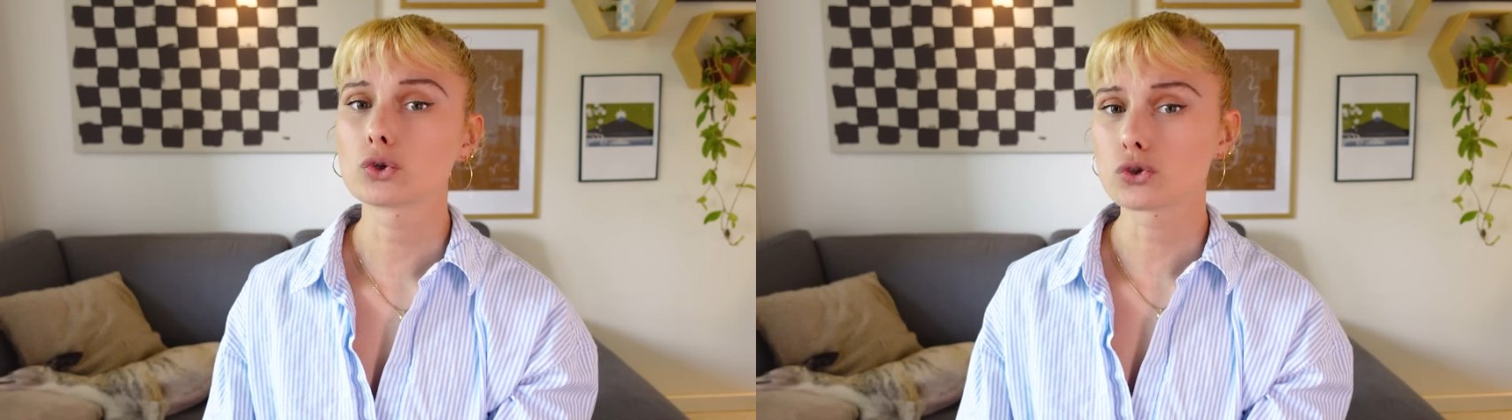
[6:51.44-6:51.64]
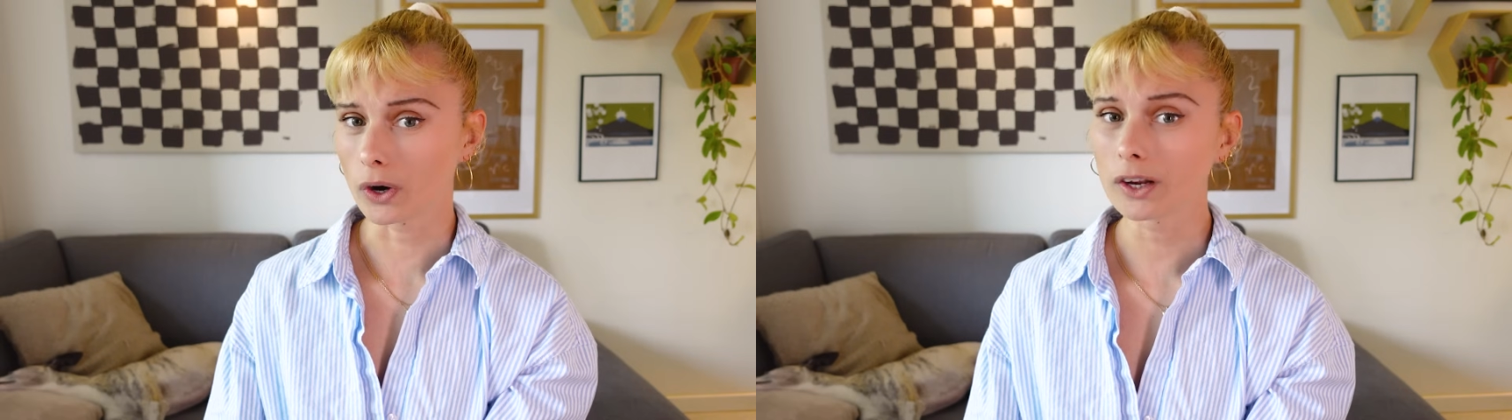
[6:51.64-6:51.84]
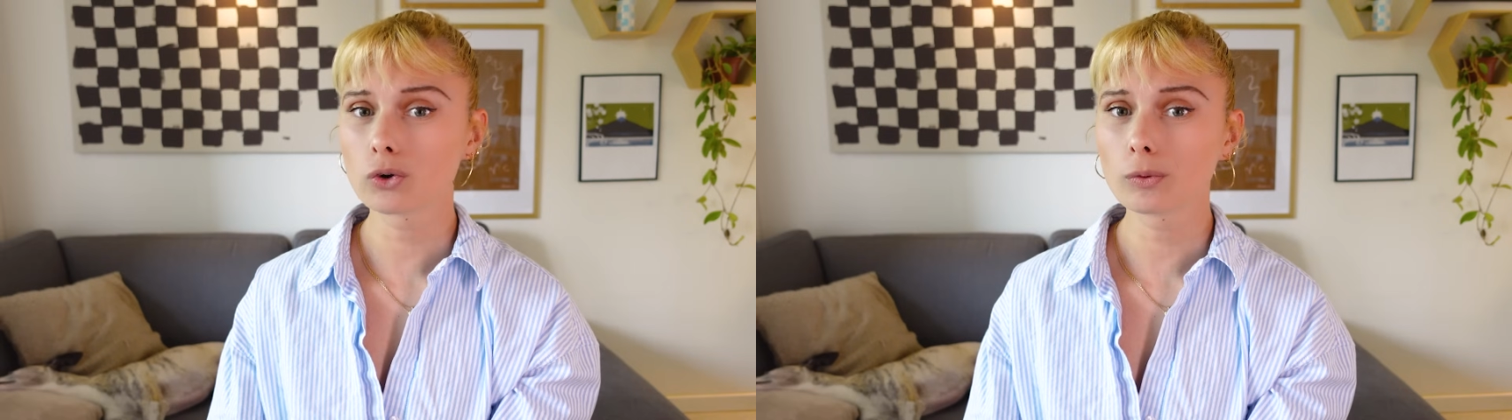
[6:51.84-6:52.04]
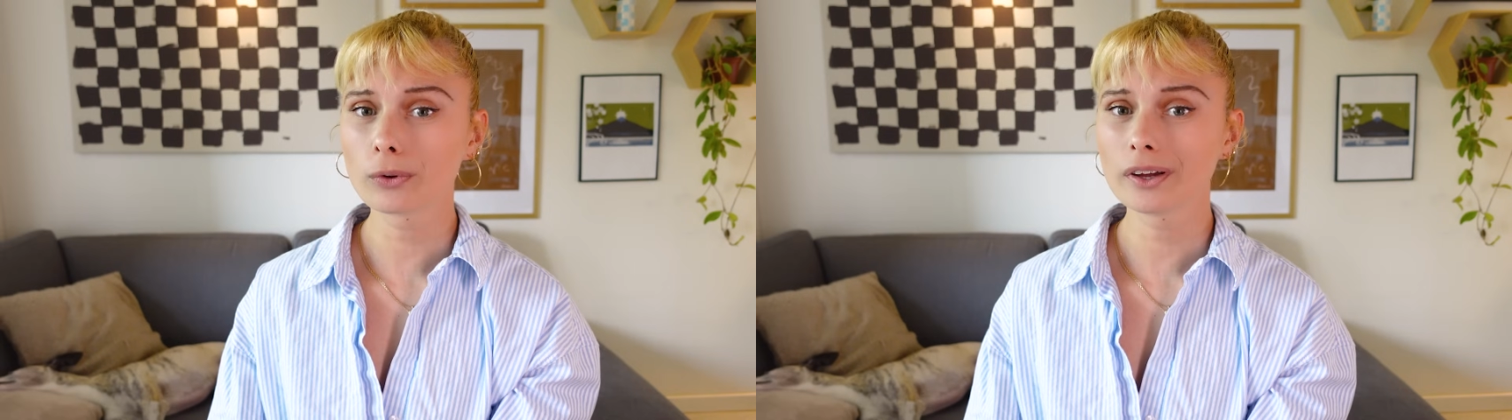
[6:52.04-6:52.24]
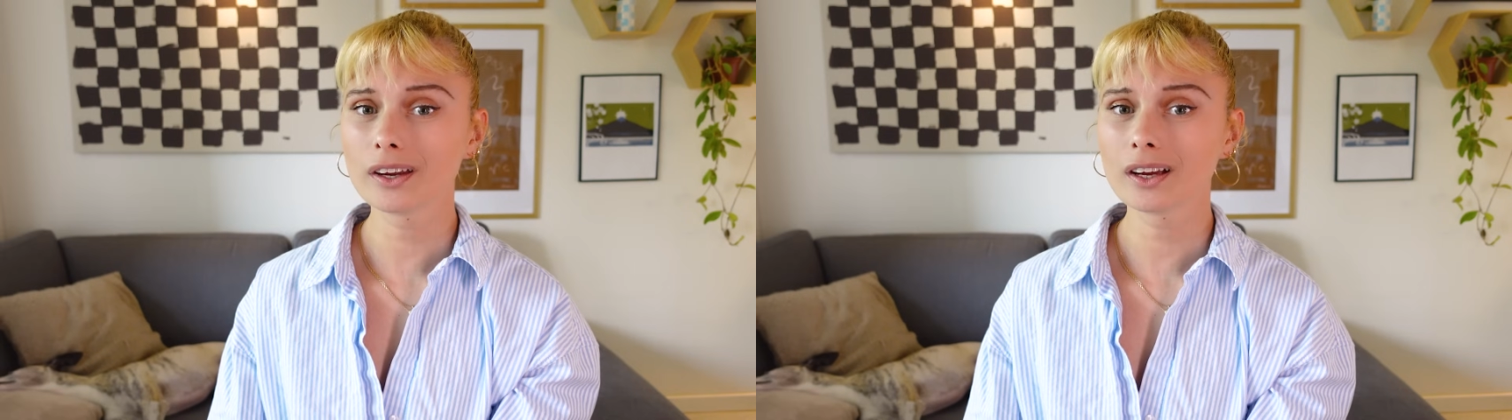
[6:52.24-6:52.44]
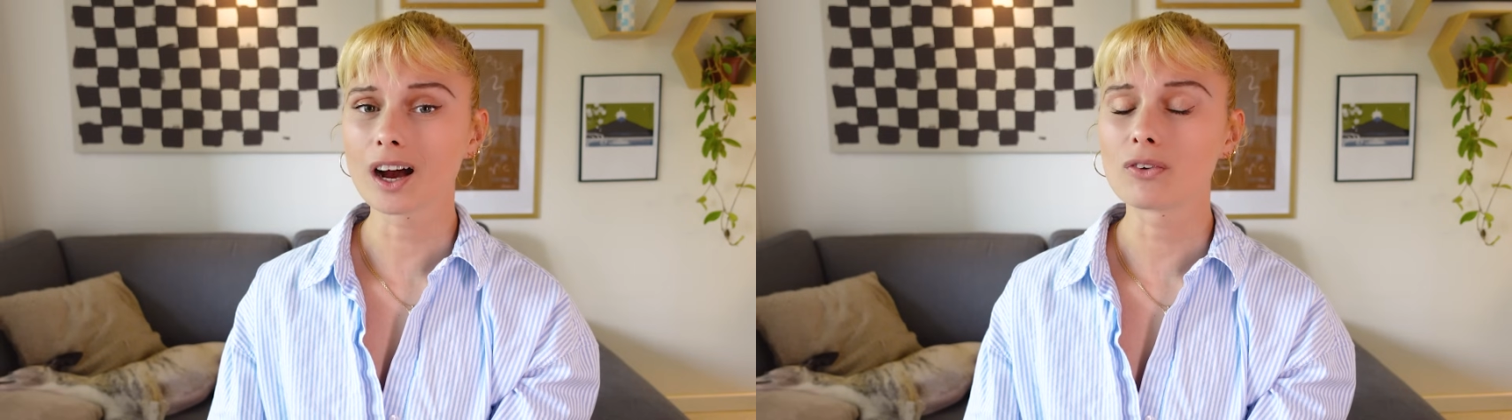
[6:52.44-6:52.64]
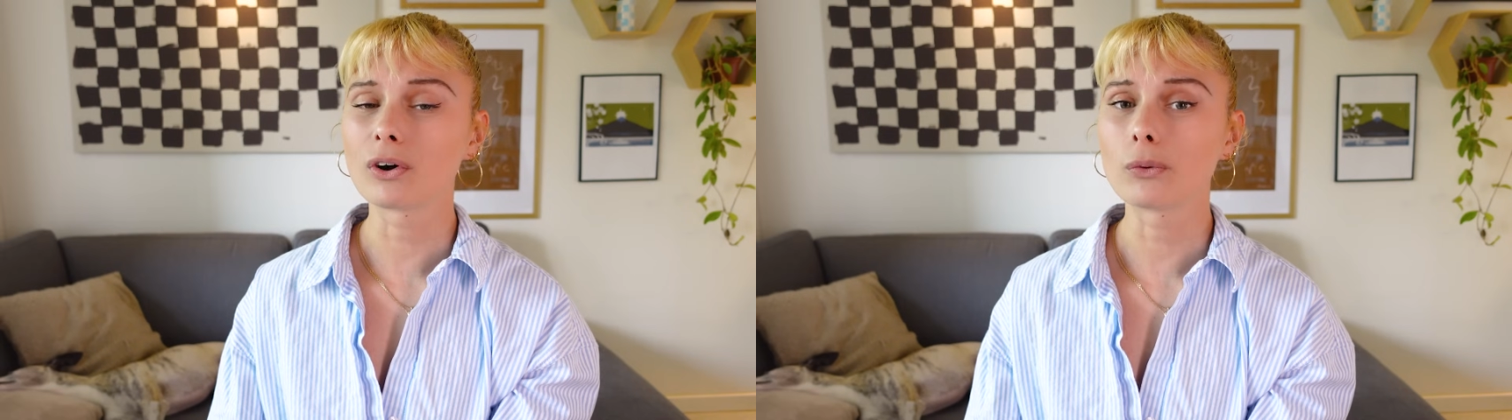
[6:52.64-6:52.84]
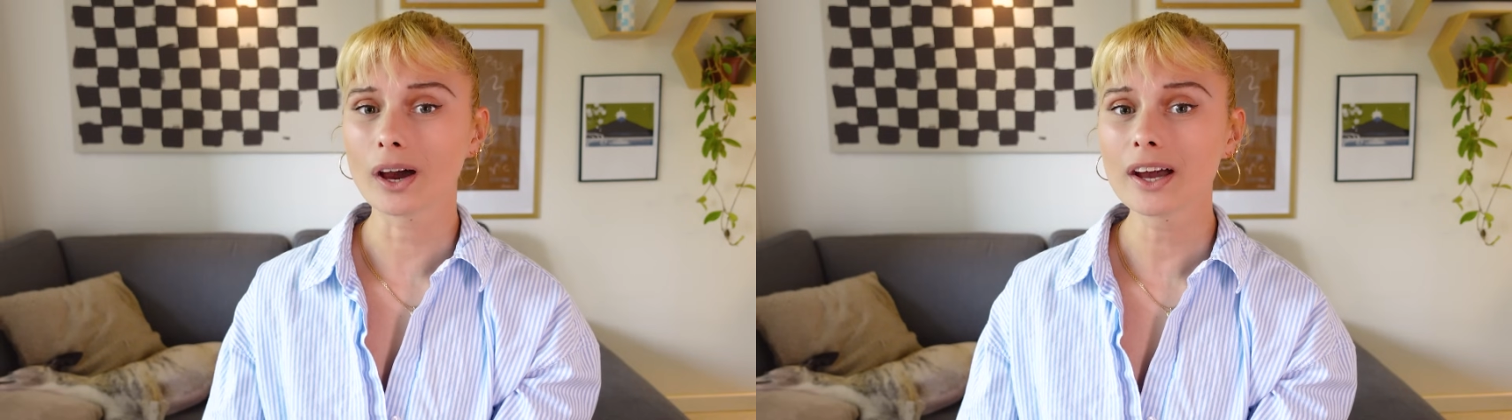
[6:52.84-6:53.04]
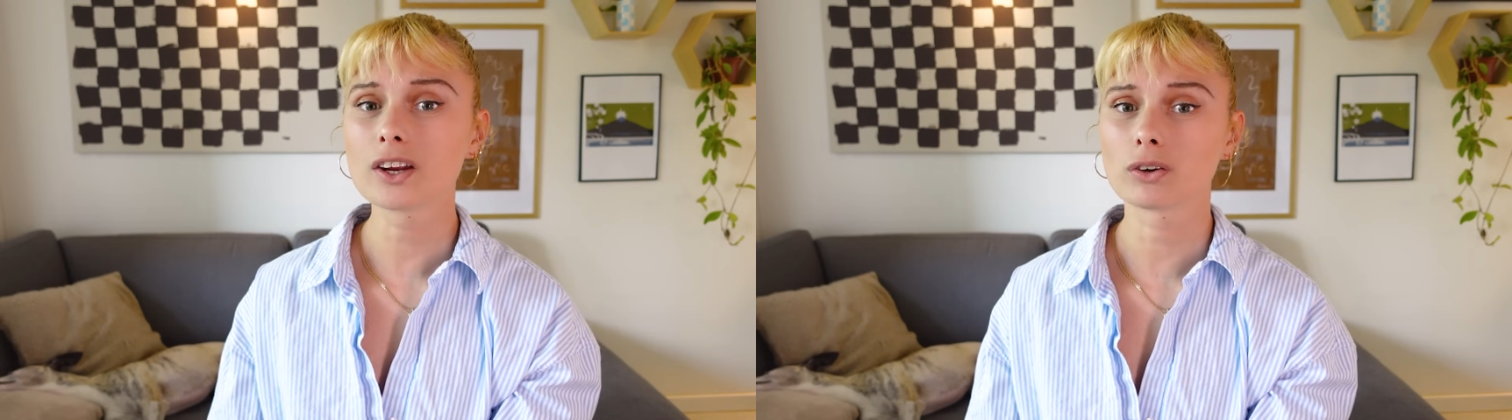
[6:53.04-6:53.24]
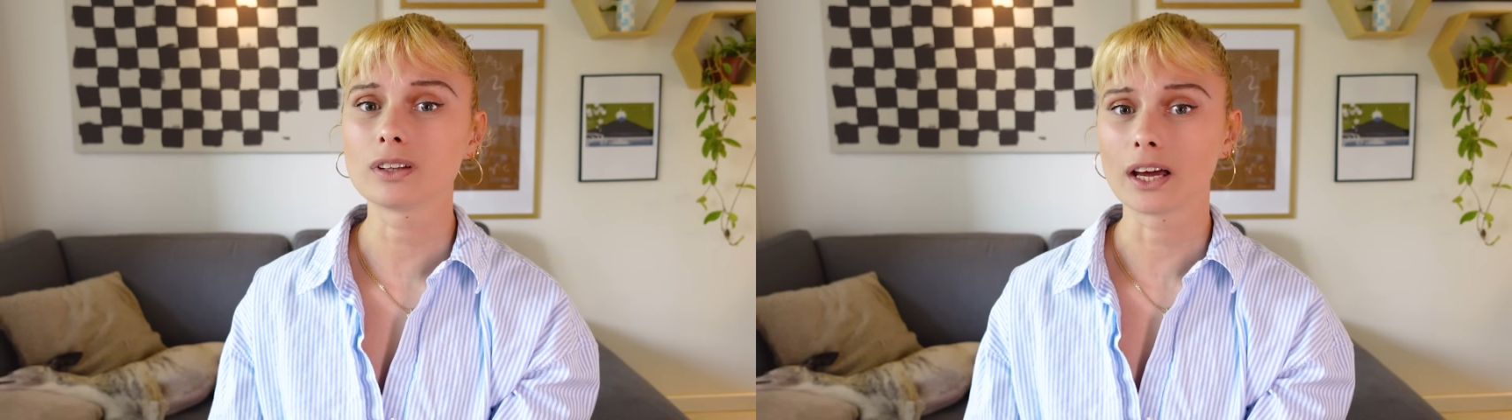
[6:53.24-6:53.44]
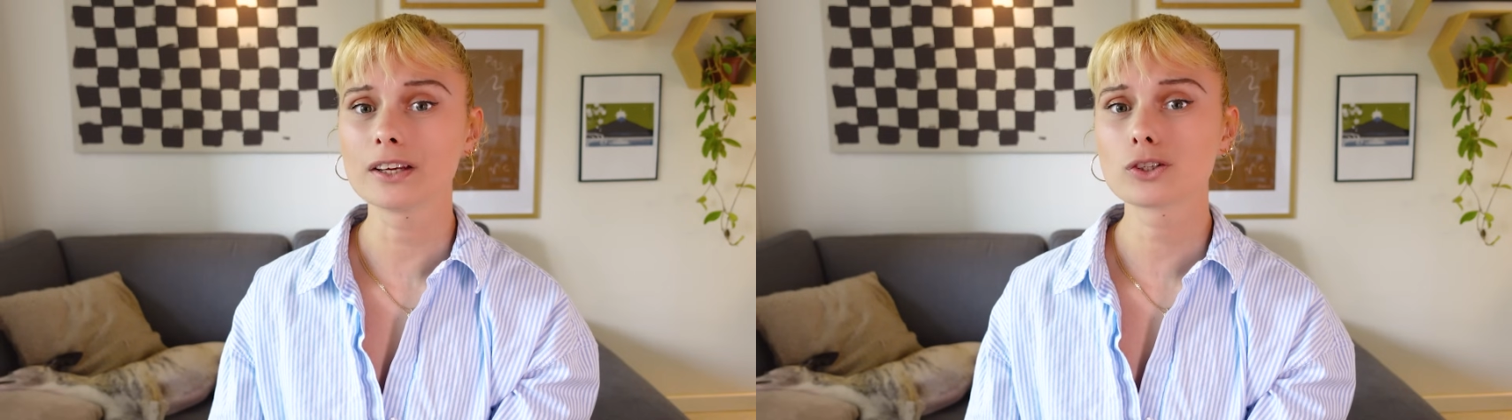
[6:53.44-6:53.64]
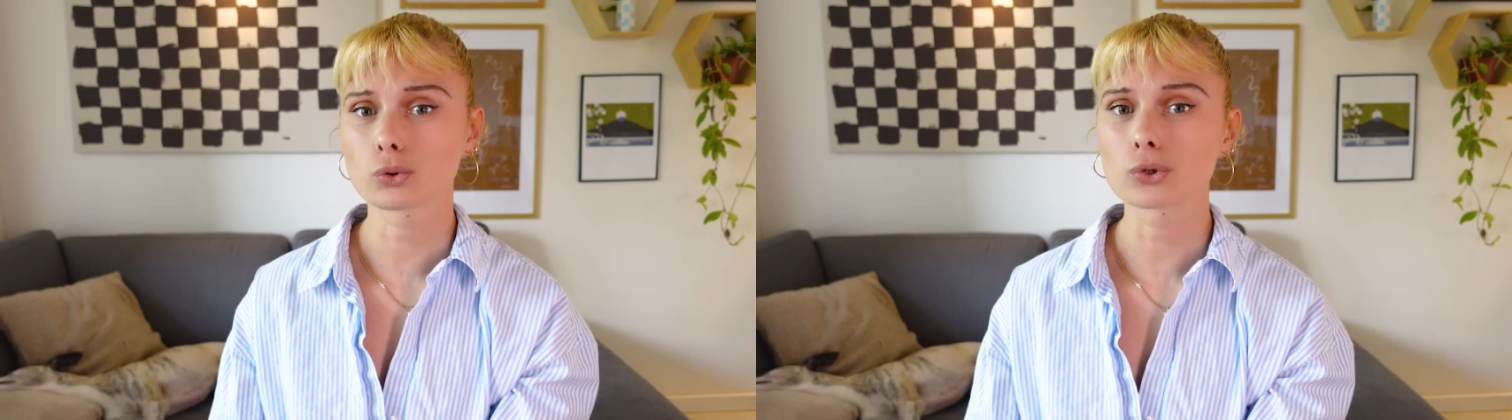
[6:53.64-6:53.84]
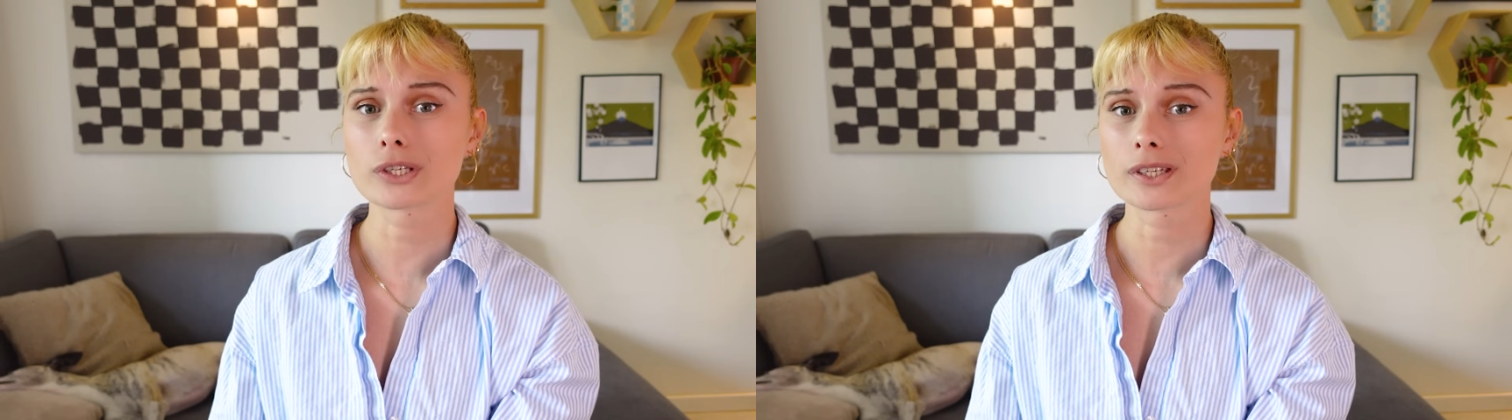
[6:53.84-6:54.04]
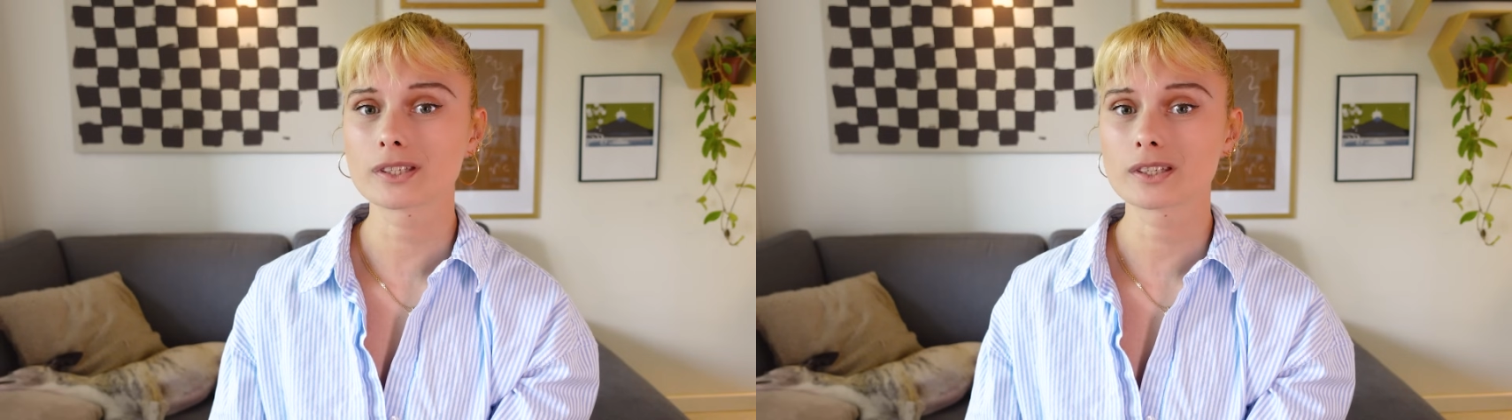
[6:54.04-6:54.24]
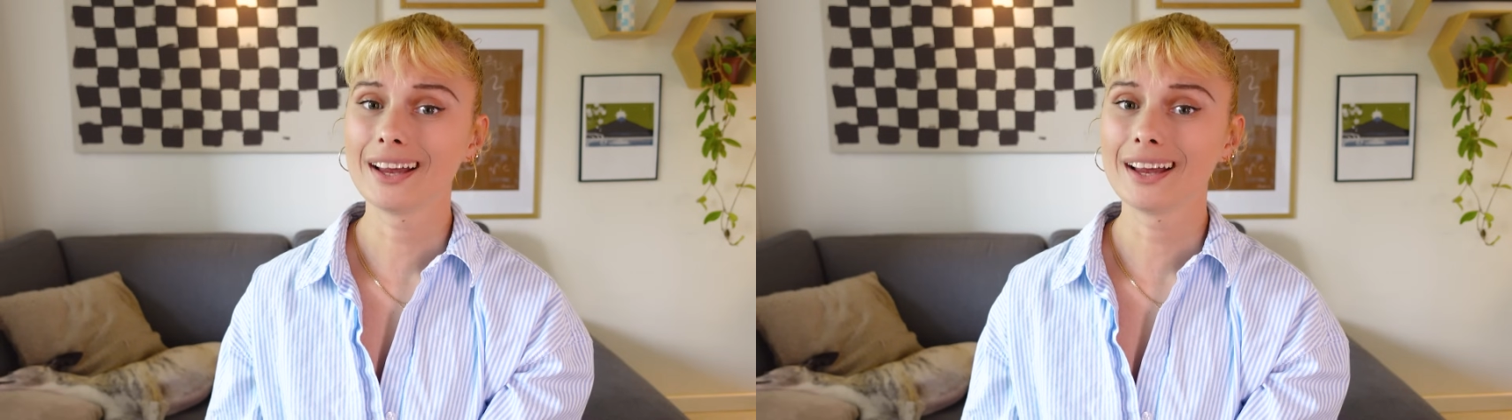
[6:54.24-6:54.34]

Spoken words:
try incorporating a variety of lighting sources